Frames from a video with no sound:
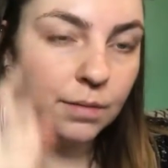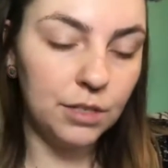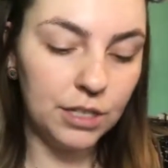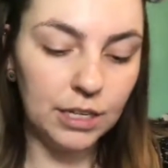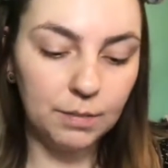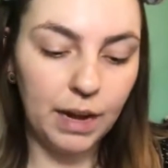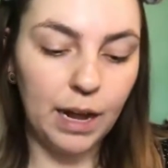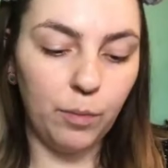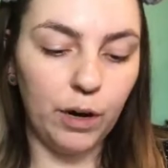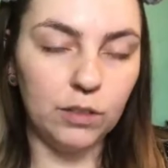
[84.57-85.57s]
just because
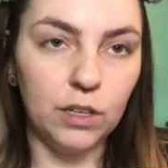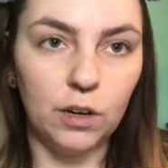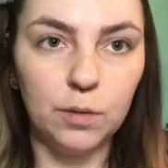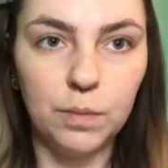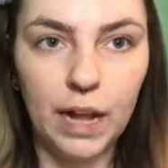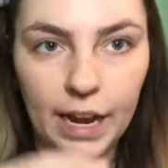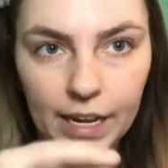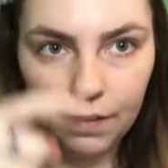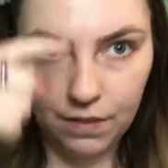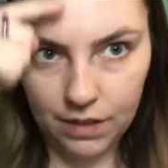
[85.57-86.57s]
my eyebrows are black,
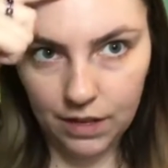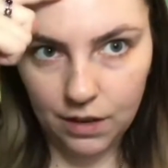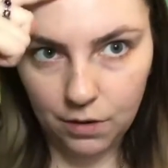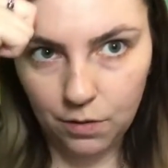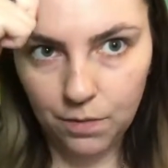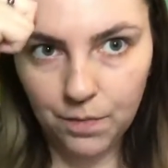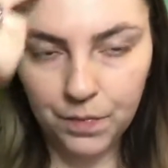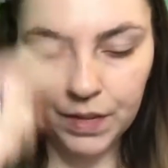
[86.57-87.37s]
even though